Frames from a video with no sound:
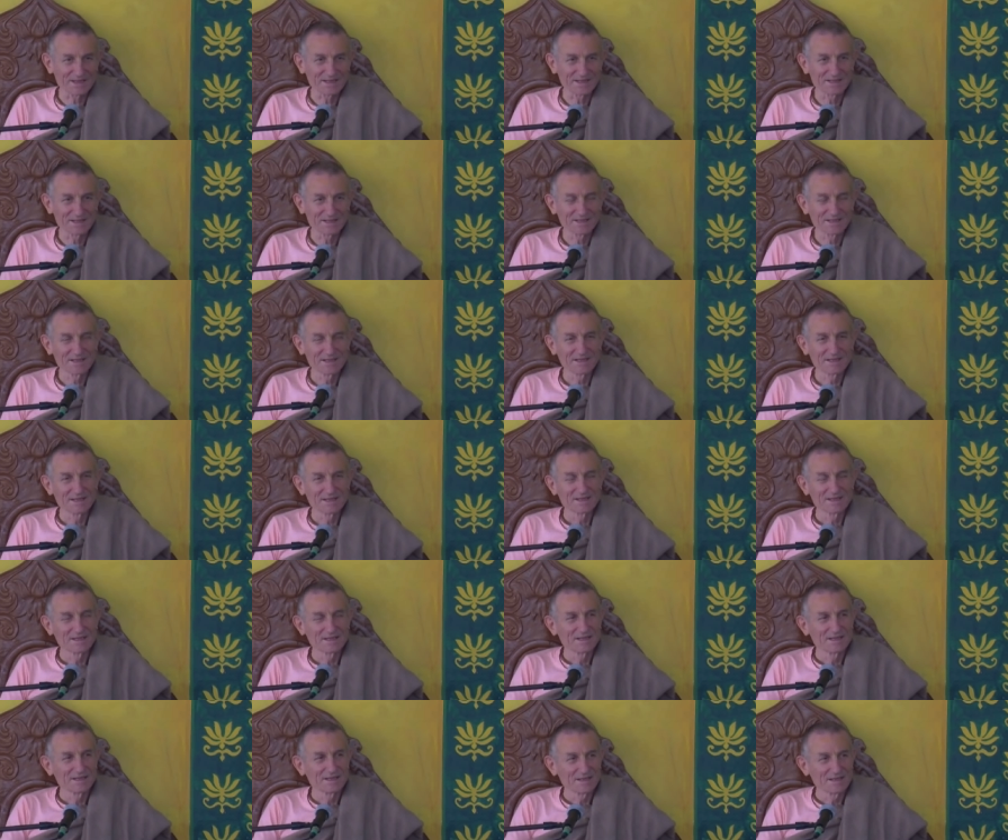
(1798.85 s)
it
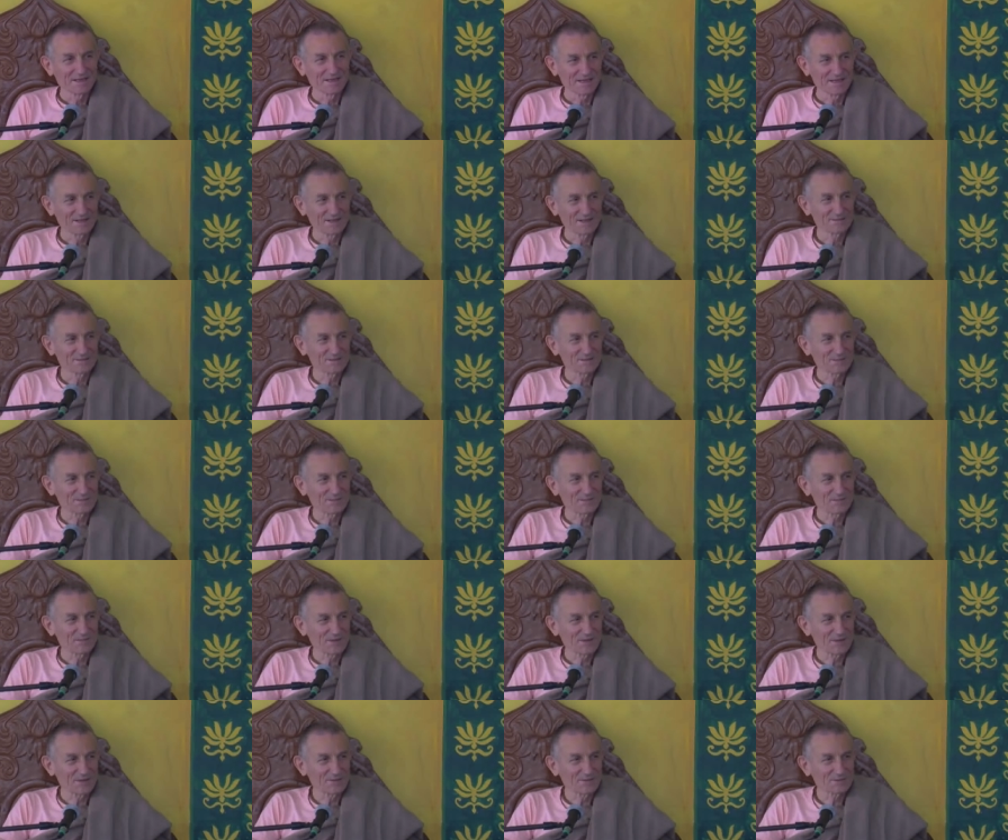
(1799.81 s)
and he was
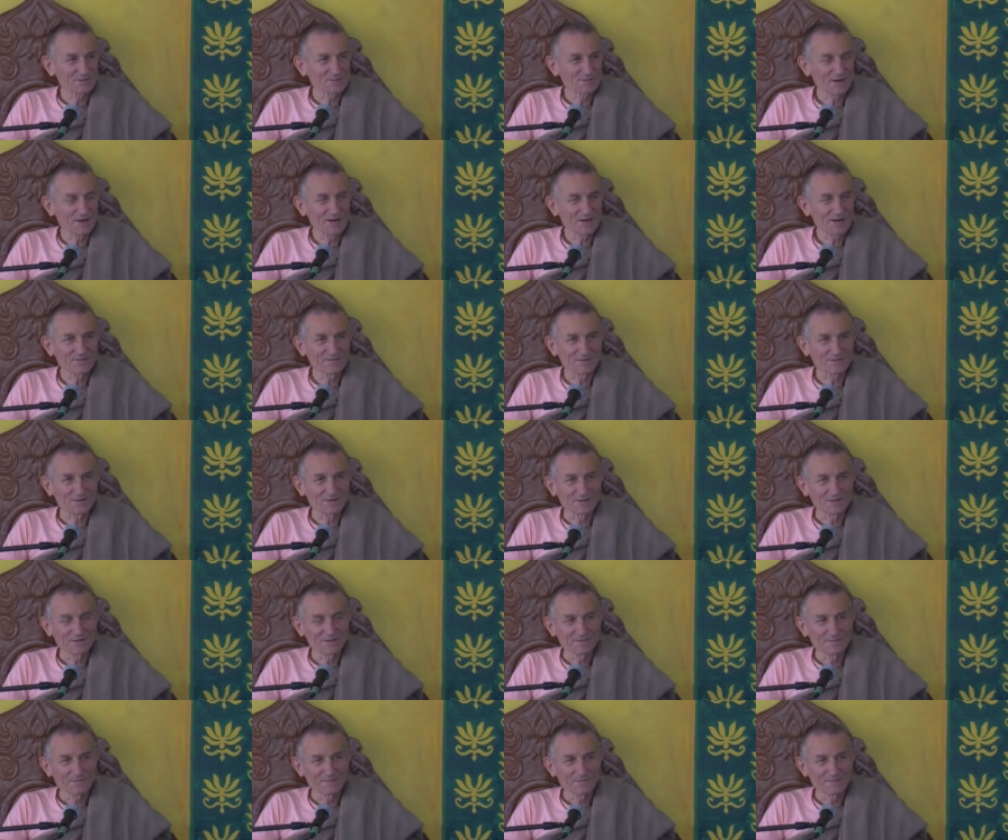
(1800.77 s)
he was powerful.